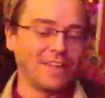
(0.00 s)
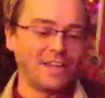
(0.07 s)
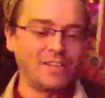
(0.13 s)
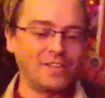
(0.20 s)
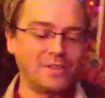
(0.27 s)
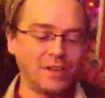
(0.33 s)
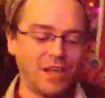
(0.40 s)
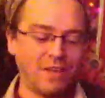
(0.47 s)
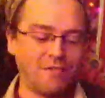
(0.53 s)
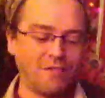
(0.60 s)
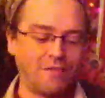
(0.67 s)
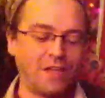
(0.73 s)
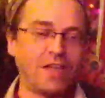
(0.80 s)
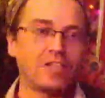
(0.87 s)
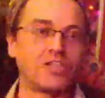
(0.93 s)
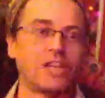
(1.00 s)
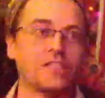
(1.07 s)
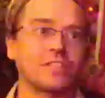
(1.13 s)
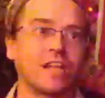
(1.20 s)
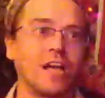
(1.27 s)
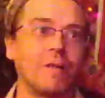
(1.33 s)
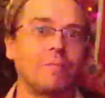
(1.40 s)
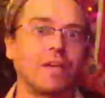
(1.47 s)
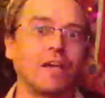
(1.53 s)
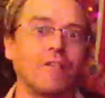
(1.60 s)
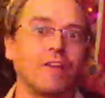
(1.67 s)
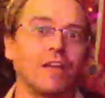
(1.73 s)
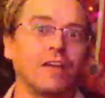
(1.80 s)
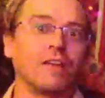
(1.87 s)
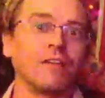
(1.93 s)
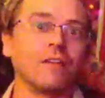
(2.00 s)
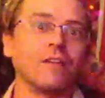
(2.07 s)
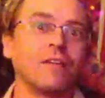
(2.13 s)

I do have a VHS copy of it.